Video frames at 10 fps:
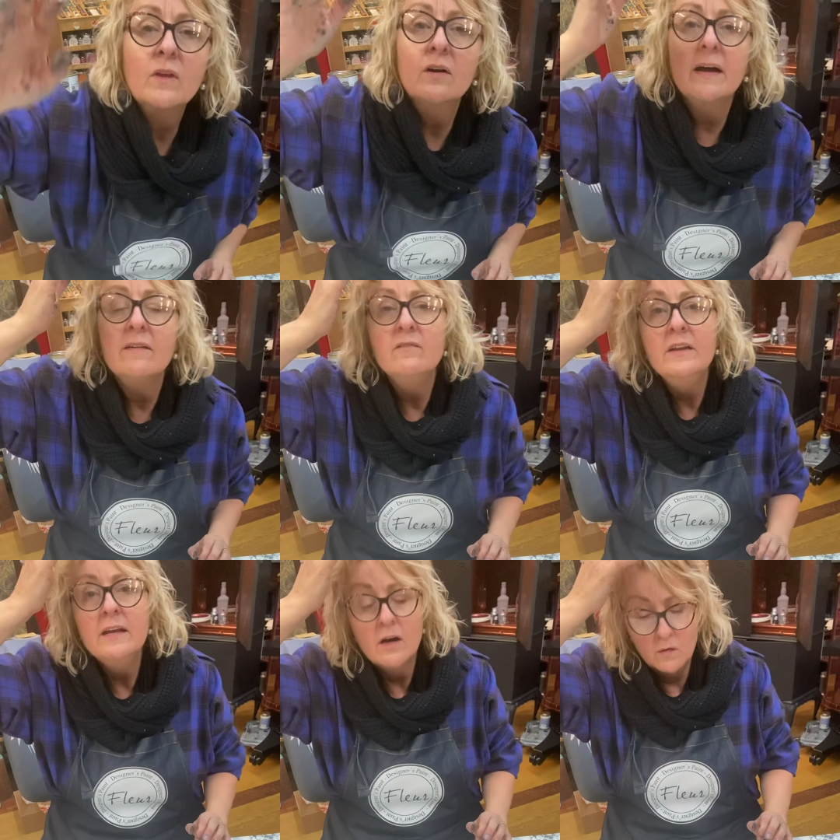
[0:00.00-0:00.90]
Okay,
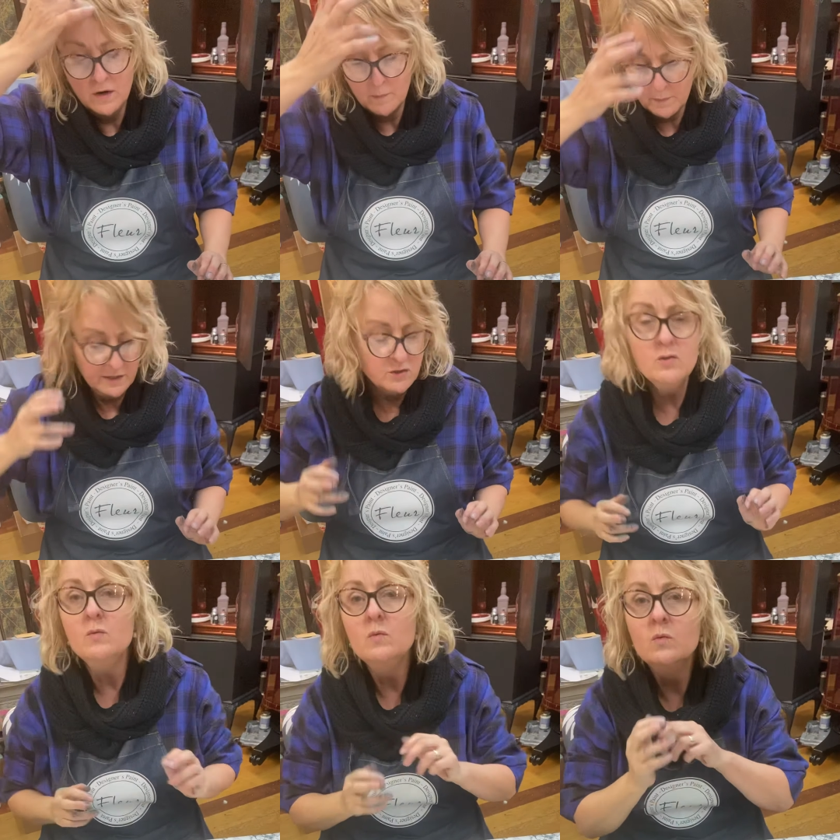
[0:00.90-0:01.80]
video number
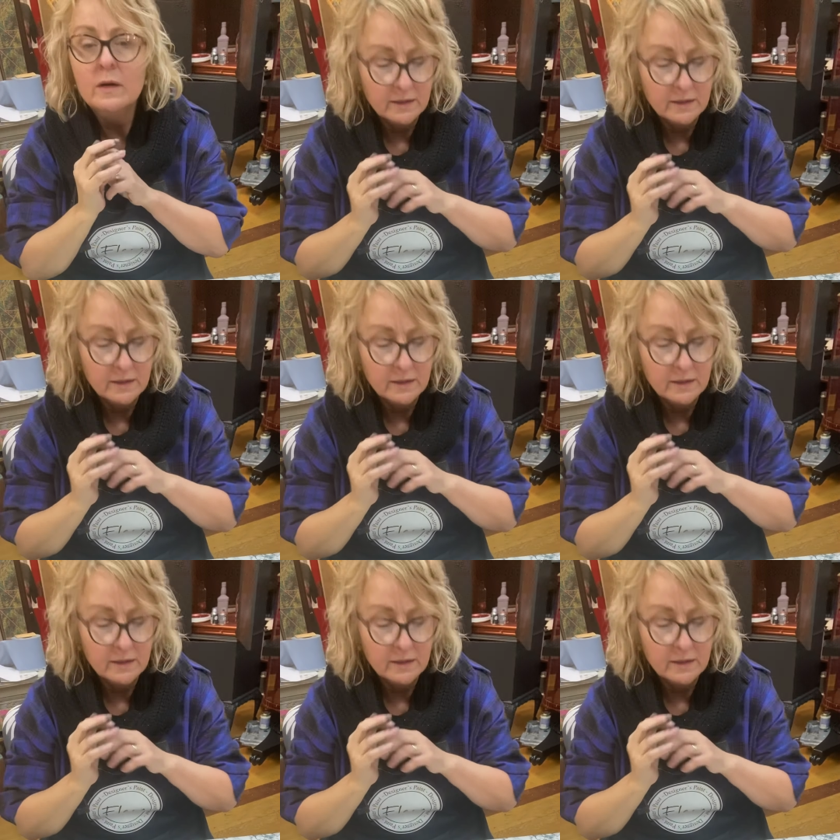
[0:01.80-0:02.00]
2.